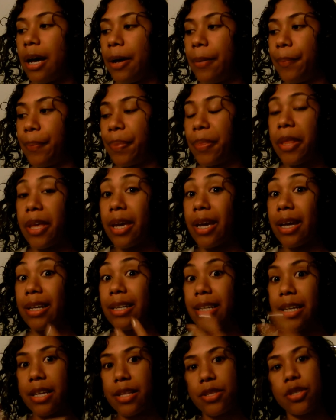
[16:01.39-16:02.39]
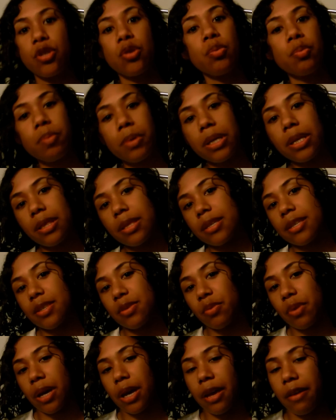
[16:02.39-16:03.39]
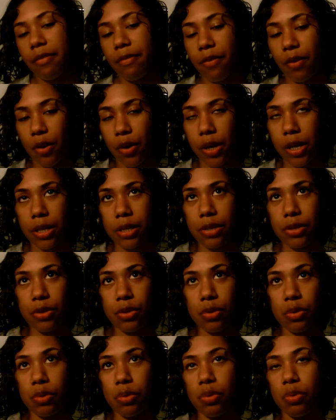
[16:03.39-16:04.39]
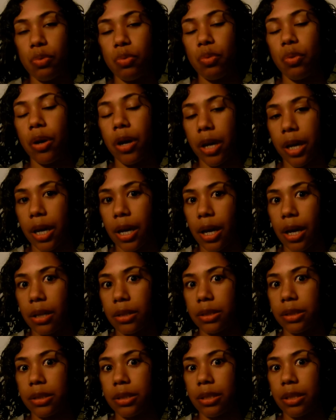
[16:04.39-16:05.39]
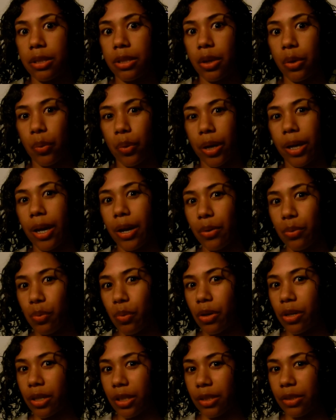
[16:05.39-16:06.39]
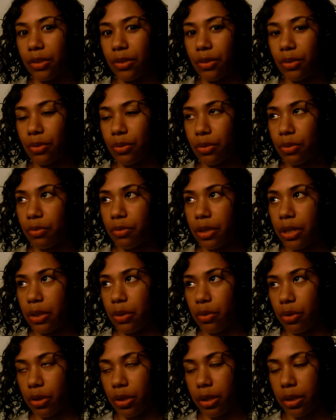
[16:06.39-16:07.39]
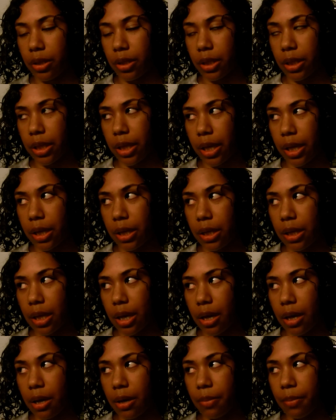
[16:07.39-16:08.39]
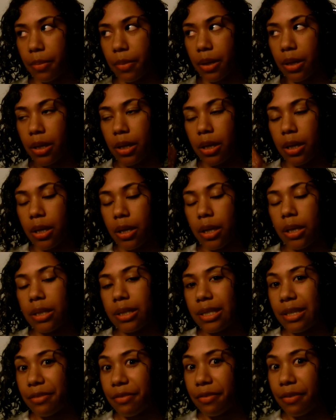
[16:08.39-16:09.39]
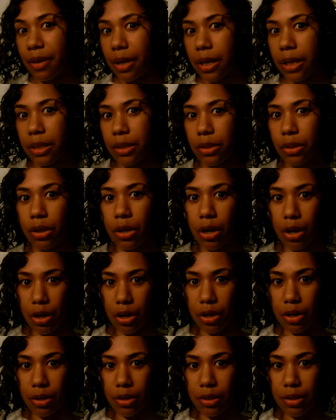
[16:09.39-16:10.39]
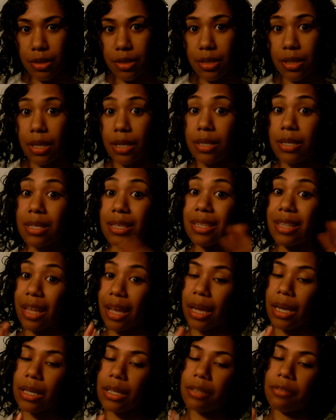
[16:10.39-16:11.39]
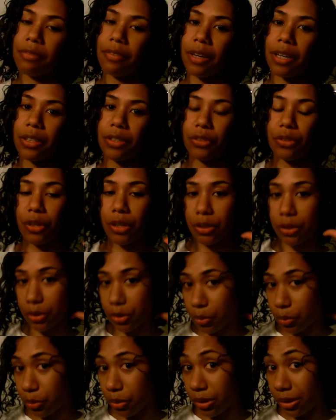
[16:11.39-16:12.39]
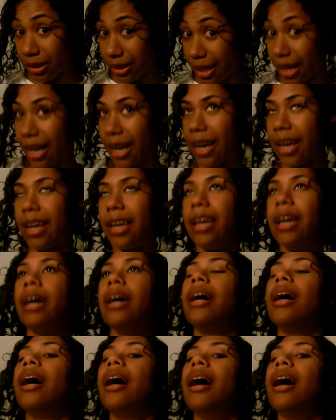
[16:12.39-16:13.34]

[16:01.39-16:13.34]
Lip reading: it needs to be this way for it to work out the way I want it to, in order to get defined curls that stay defined throughout the day.